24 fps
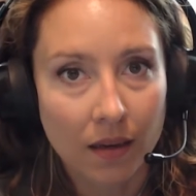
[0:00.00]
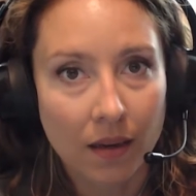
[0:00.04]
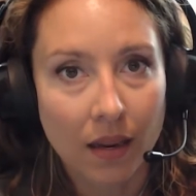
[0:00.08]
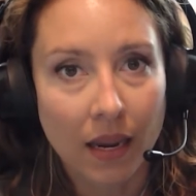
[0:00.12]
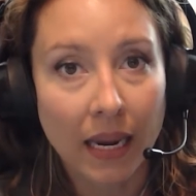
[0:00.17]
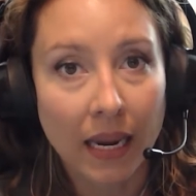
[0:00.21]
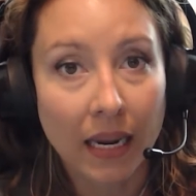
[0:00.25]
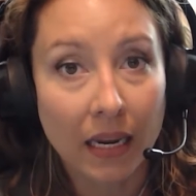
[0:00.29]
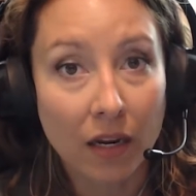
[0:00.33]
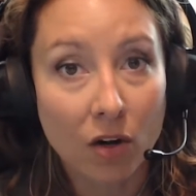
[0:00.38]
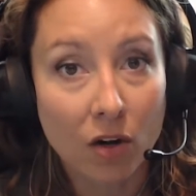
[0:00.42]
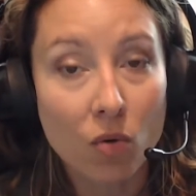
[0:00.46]

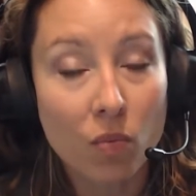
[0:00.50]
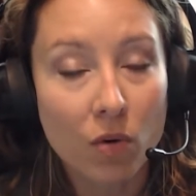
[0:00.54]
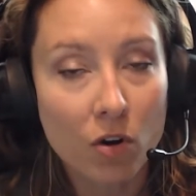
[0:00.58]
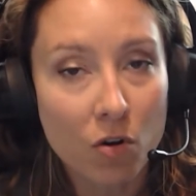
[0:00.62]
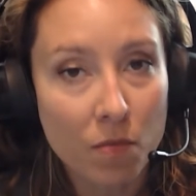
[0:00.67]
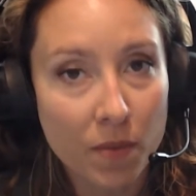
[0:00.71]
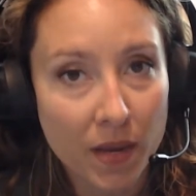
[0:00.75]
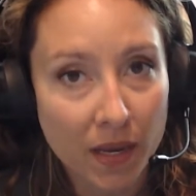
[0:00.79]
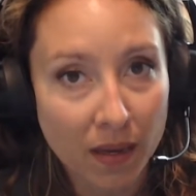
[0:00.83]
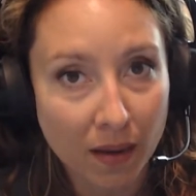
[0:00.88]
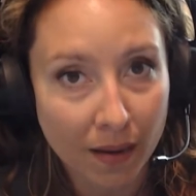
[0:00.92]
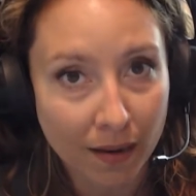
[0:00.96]

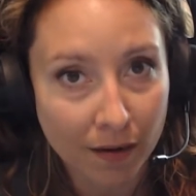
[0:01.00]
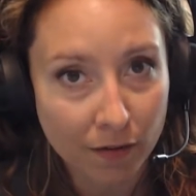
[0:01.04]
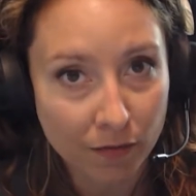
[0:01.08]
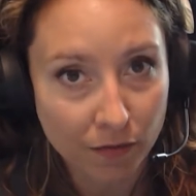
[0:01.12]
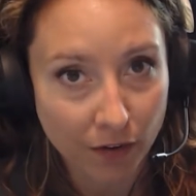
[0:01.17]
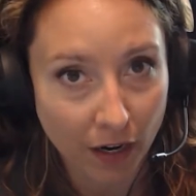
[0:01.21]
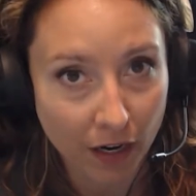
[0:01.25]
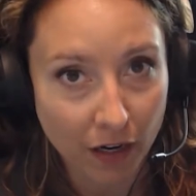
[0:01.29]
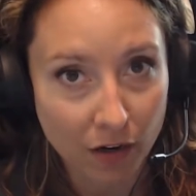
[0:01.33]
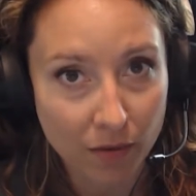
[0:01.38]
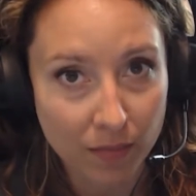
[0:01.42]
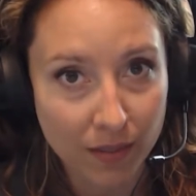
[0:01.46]
anaerobic
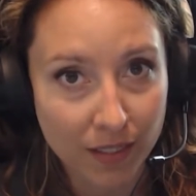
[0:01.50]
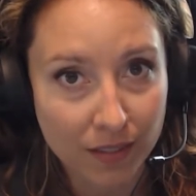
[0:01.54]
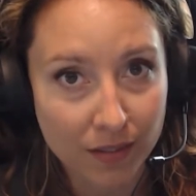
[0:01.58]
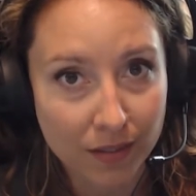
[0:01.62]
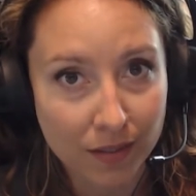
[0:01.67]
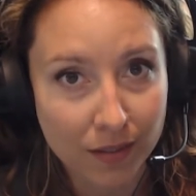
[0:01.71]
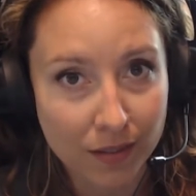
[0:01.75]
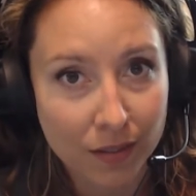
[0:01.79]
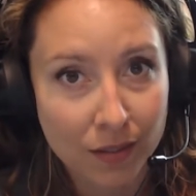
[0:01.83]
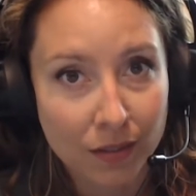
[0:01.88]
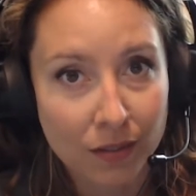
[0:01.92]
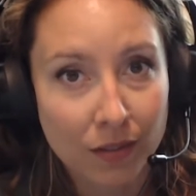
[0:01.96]
environment.
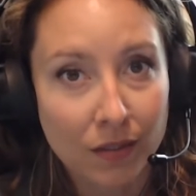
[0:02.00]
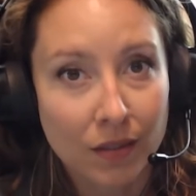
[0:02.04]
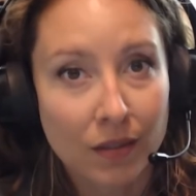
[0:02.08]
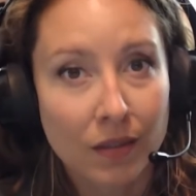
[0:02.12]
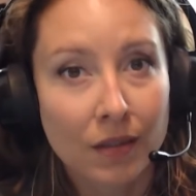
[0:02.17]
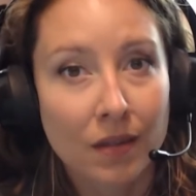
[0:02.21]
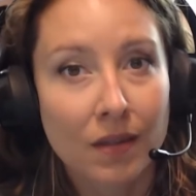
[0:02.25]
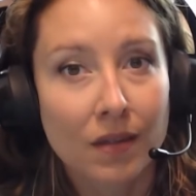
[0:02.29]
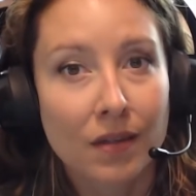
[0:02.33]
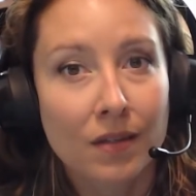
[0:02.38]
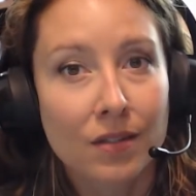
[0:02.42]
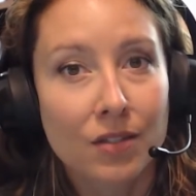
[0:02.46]

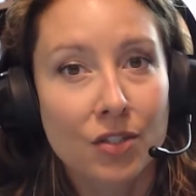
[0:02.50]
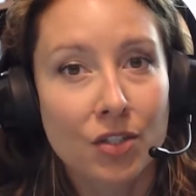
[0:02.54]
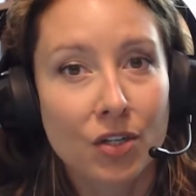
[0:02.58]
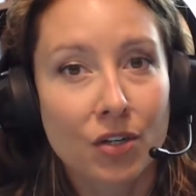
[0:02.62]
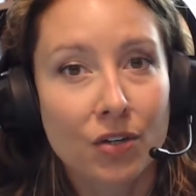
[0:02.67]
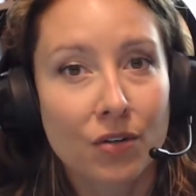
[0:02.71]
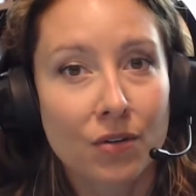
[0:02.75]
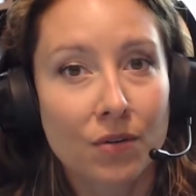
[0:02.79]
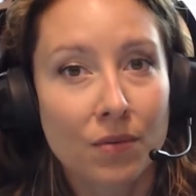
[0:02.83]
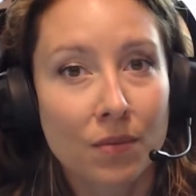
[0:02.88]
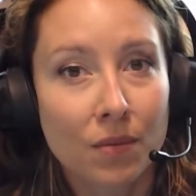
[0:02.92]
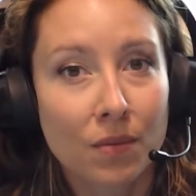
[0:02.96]

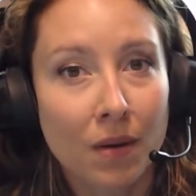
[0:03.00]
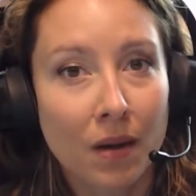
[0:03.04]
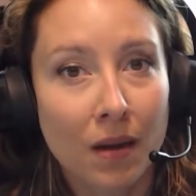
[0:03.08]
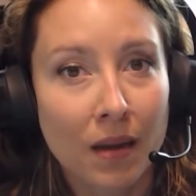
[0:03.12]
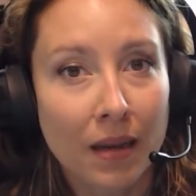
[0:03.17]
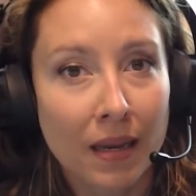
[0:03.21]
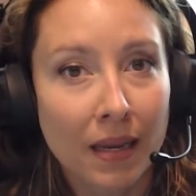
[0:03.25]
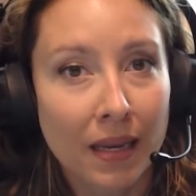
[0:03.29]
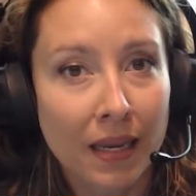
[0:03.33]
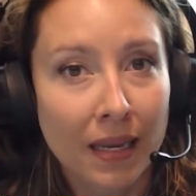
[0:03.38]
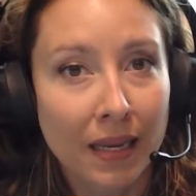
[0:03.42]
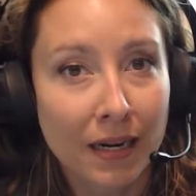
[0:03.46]
So
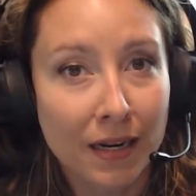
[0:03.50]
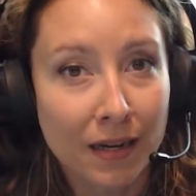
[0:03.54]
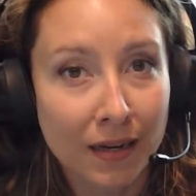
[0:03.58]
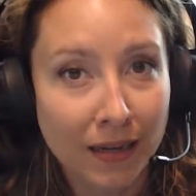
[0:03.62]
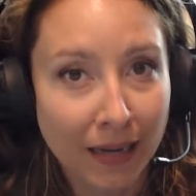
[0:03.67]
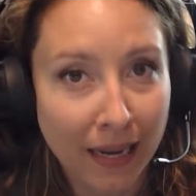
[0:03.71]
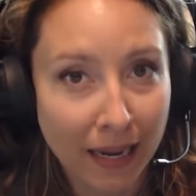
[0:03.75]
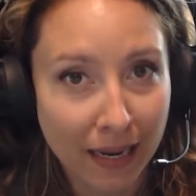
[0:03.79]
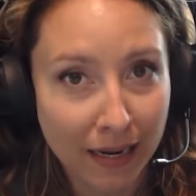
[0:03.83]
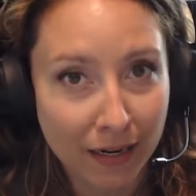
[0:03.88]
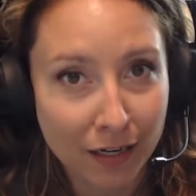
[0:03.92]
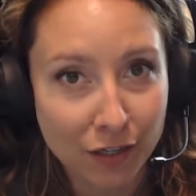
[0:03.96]
in a
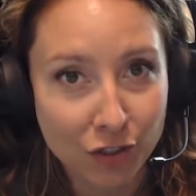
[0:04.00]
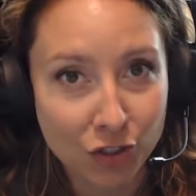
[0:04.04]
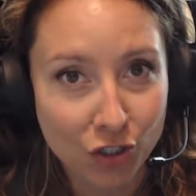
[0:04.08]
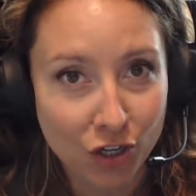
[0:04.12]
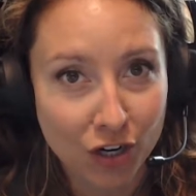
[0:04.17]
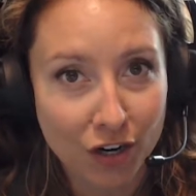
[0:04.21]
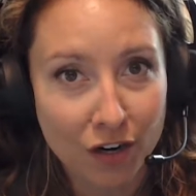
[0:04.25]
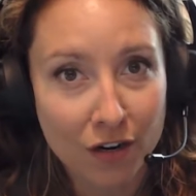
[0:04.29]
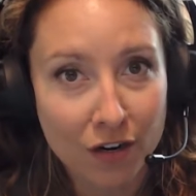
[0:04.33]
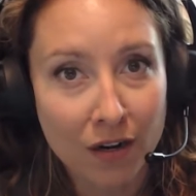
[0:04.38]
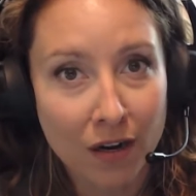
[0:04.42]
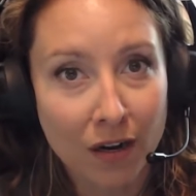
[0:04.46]
canning
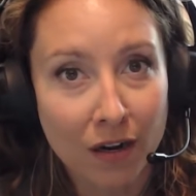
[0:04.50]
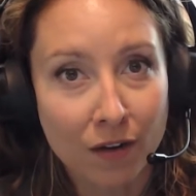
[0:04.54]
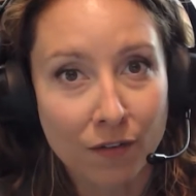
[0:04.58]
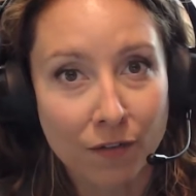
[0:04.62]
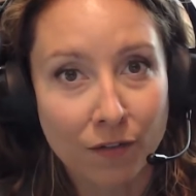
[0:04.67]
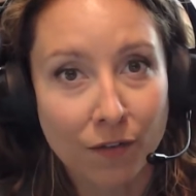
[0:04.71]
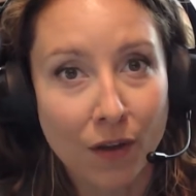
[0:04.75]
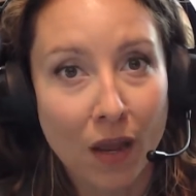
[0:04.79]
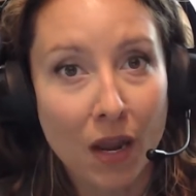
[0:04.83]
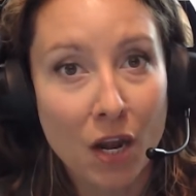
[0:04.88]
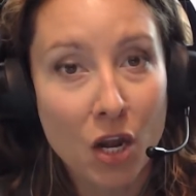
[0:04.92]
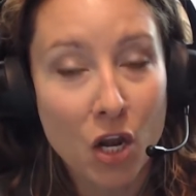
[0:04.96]
jar
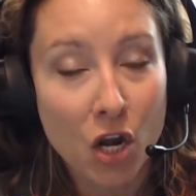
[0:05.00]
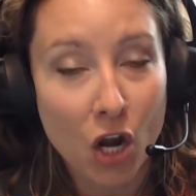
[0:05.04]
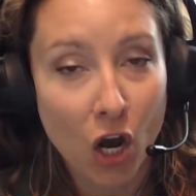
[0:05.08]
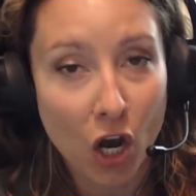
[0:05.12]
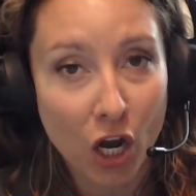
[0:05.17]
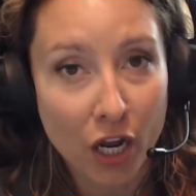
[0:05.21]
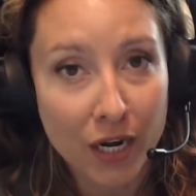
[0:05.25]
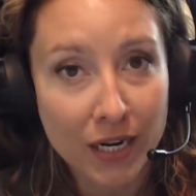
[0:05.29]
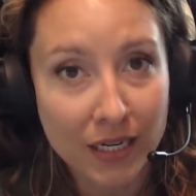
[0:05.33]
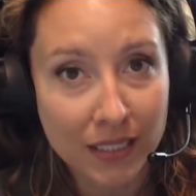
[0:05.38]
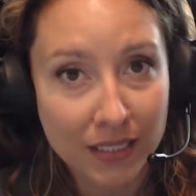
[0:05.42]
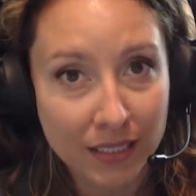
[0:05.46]
of
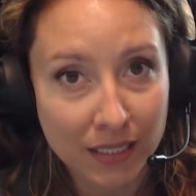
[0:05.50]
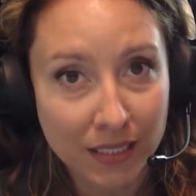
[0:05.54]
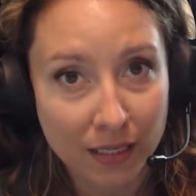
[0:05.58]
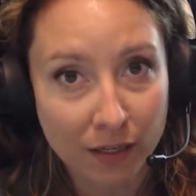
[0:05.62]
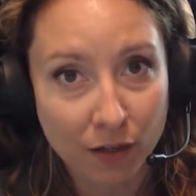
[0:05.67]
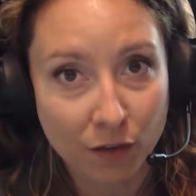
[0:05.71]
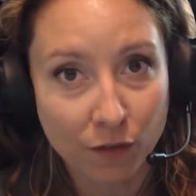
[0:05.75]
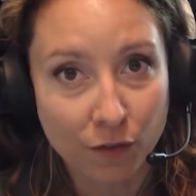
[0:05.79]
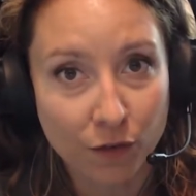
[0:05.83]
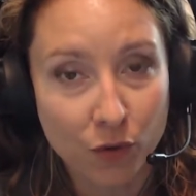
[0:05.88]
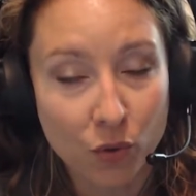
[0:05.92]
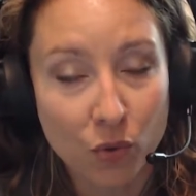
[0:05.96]

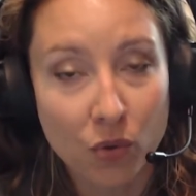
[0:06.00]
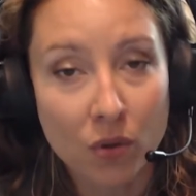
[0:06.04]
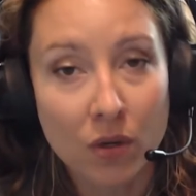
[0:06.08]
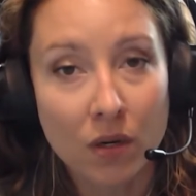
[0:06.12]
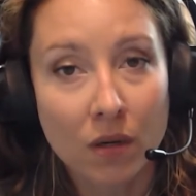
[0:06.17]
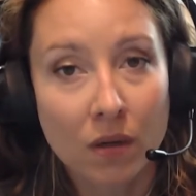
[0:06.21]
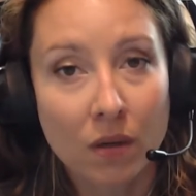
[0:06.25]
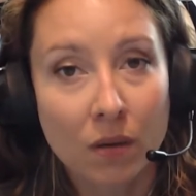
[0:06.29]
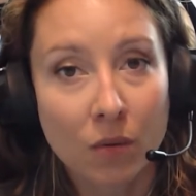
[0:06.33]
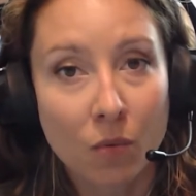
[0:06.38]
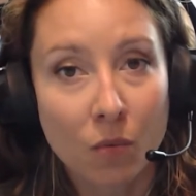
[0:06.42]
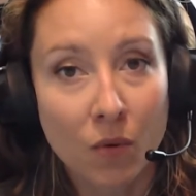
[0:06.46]
non-acidic food
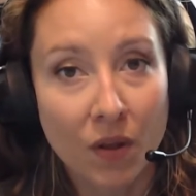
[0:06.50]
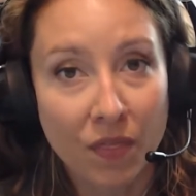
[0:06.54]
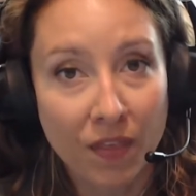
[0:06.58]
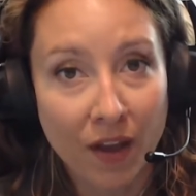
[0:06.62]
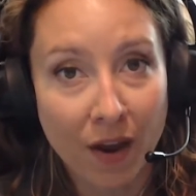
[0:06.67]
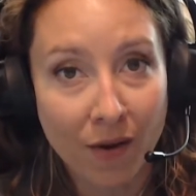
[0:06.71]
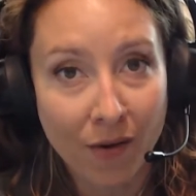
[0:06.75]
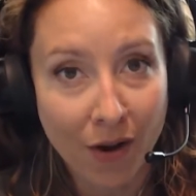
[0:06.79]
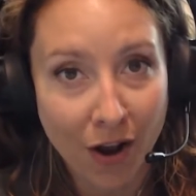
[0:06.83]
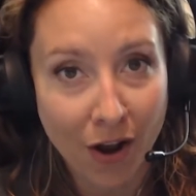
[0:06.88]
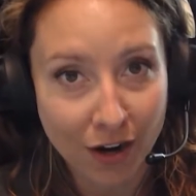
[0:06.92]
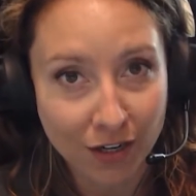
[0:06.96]

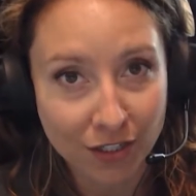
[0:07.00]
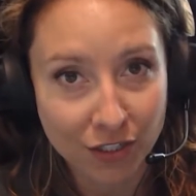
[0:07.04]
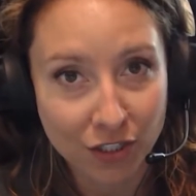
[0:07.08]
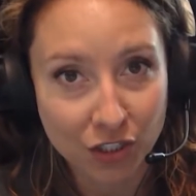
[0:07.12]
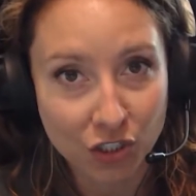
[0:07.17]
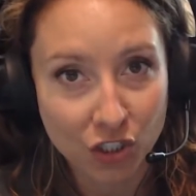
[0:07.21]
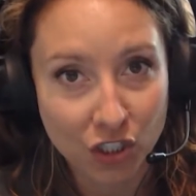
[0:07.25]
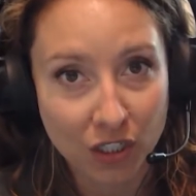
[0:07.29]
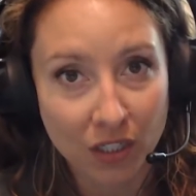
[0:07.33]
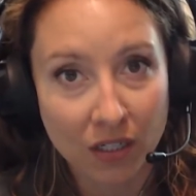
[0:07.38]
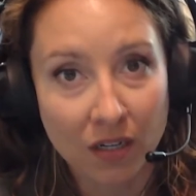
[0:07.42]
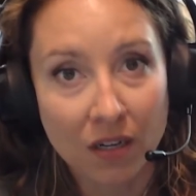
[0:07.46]
without
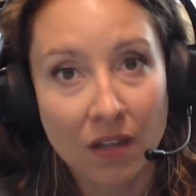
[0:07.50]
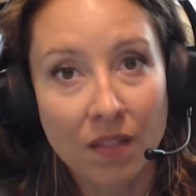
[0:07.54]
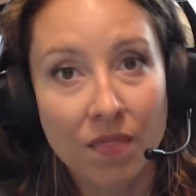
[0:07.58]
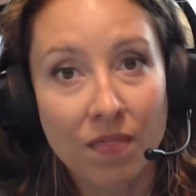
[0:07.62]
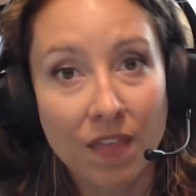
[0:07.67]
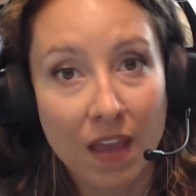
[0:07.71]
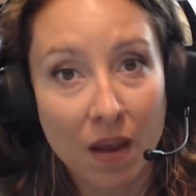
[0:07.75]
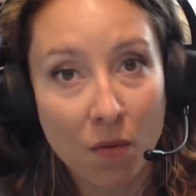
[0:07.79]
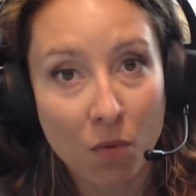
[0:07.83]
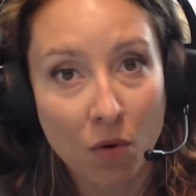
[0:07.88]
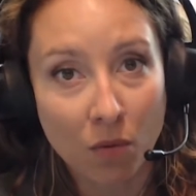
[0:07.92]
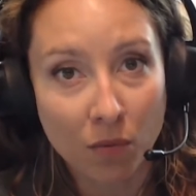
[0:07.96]
oxygen,
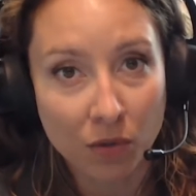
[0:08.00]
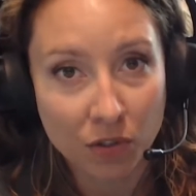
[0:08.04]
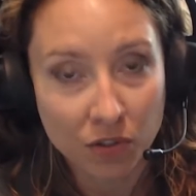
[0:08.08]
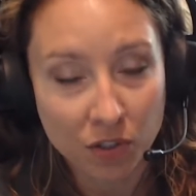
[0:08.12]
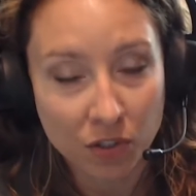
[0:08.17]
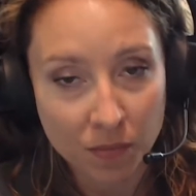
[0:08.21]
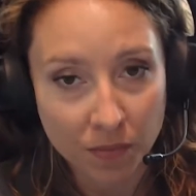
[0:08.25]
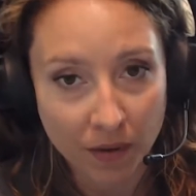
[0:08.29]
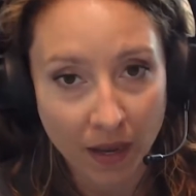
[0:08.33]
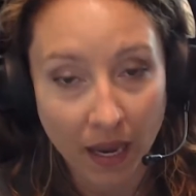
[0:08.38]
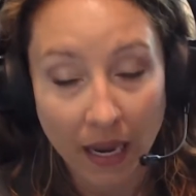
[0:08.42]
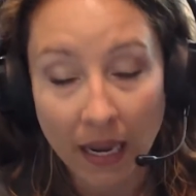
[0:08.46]
they will
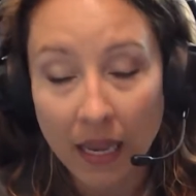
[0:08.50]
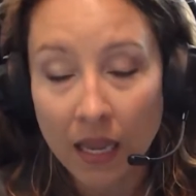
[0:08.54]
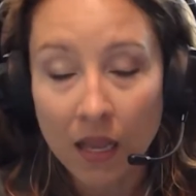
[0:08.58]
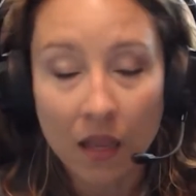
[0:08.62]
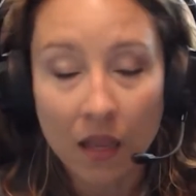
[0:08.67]
multiply.